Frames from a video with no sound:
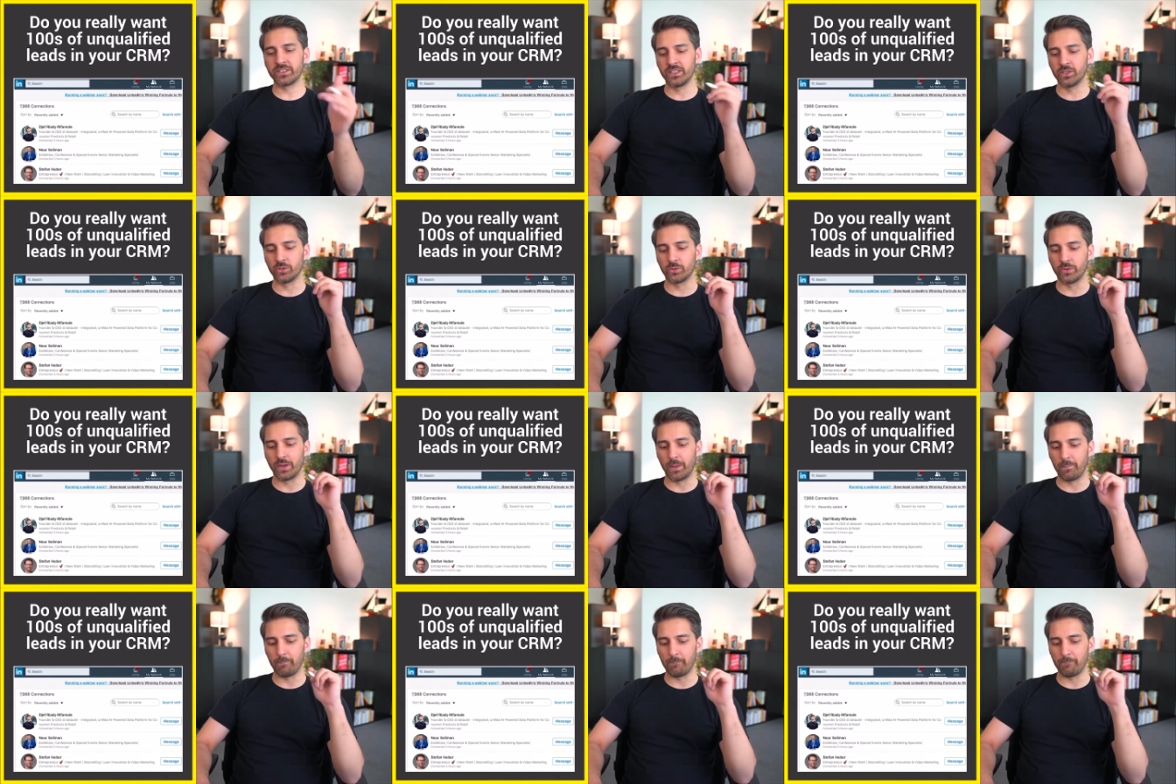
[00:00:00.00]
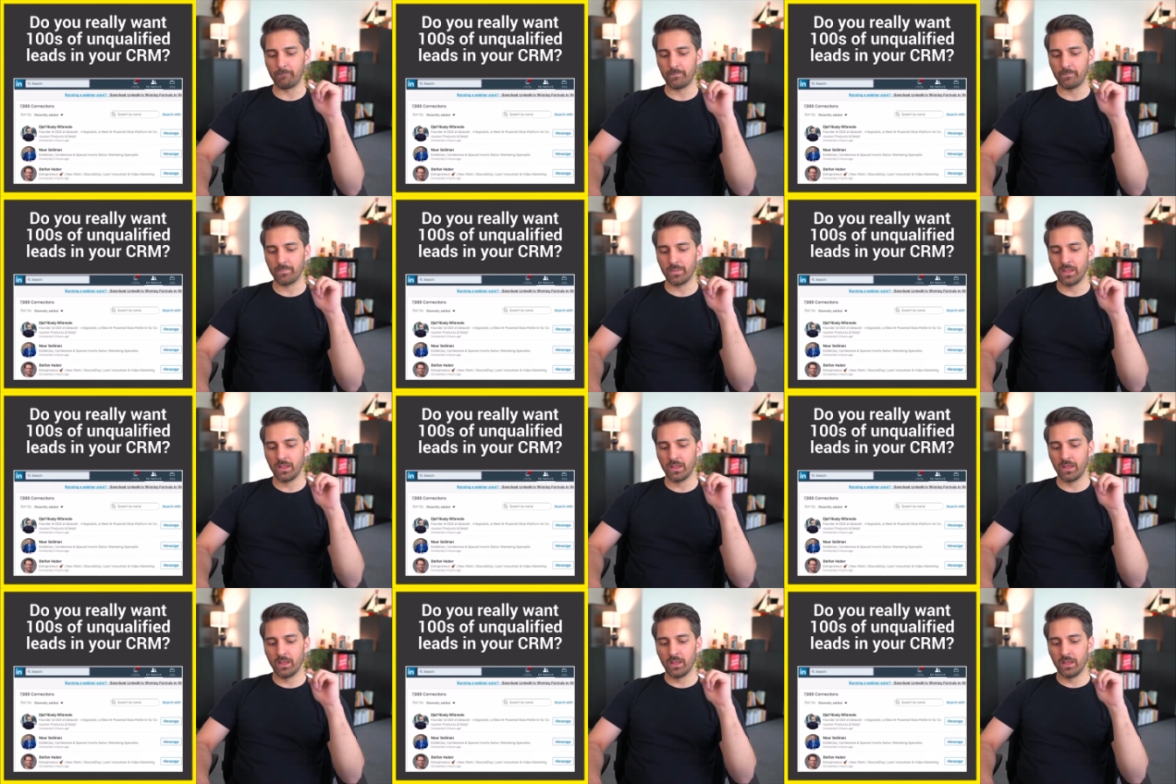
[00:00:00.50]
R M?
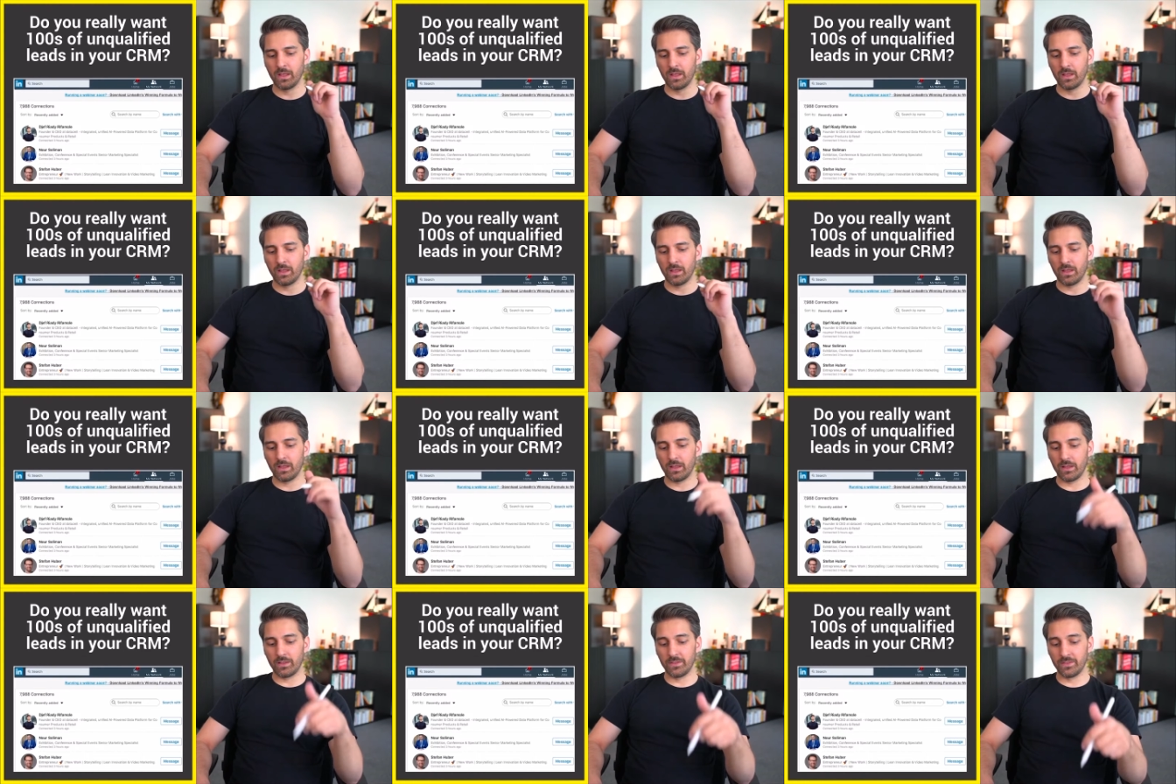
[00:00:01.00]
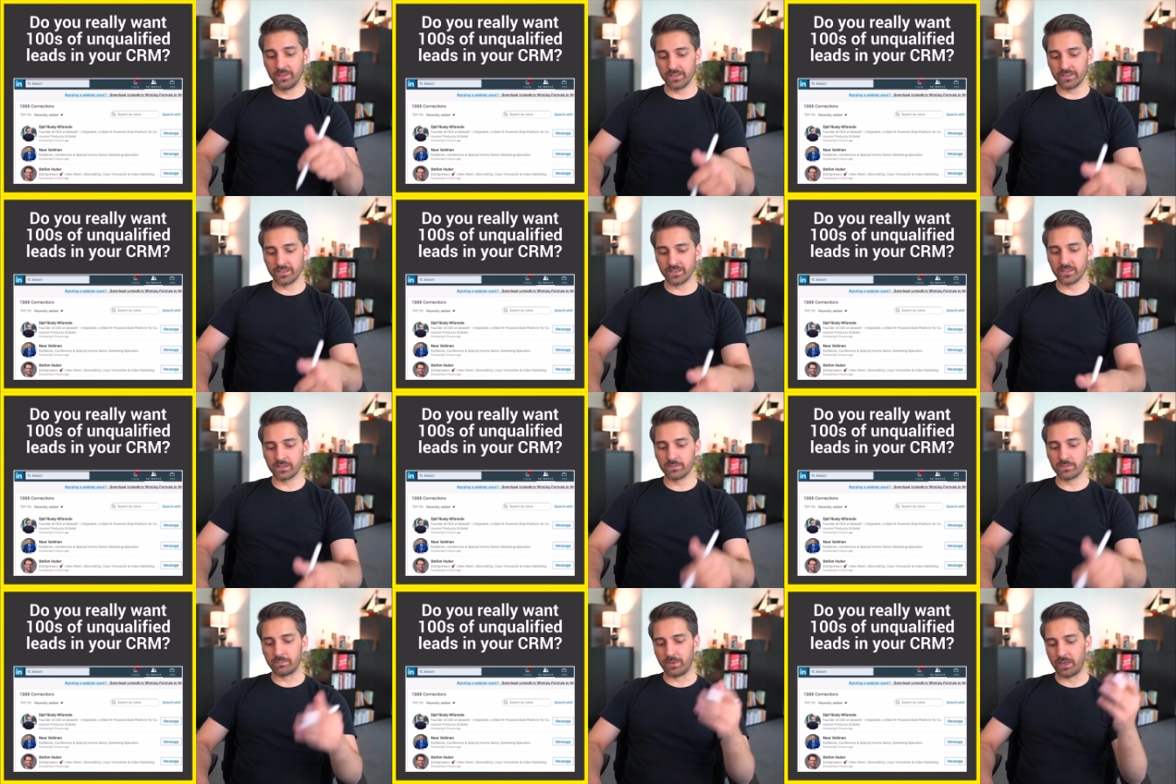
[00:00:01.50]
This
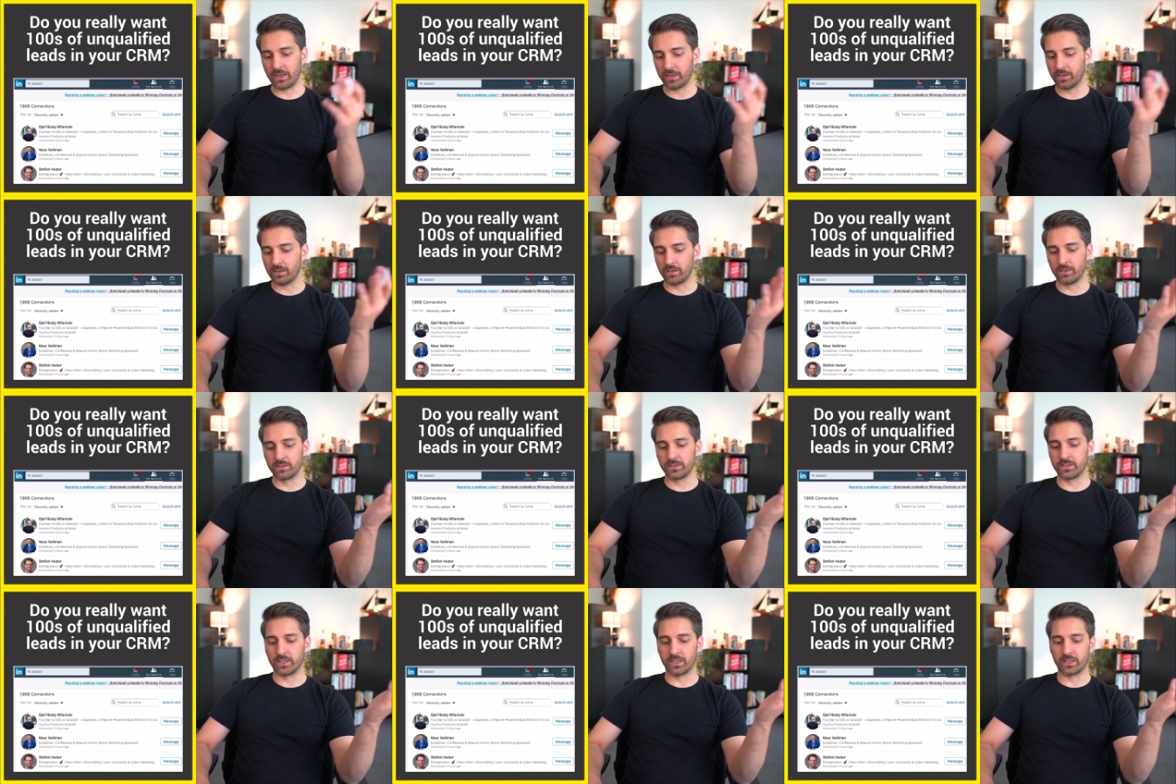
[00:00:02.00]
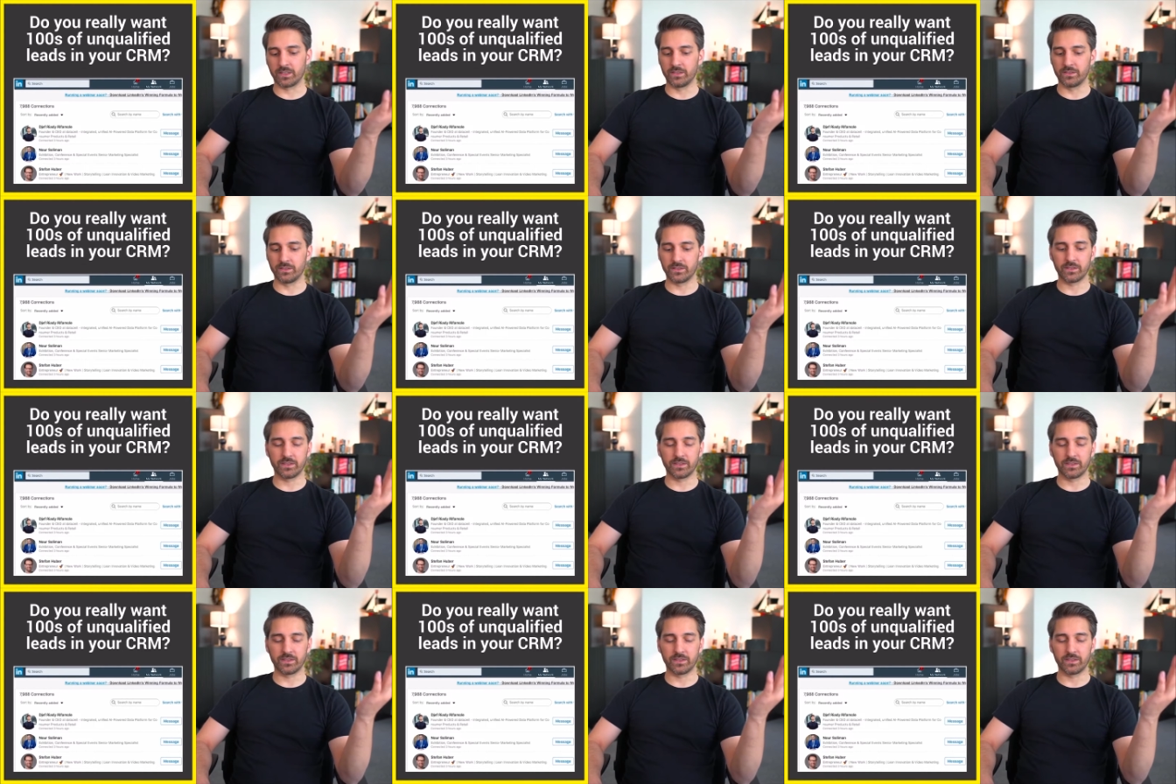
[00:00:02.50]
is my contact list.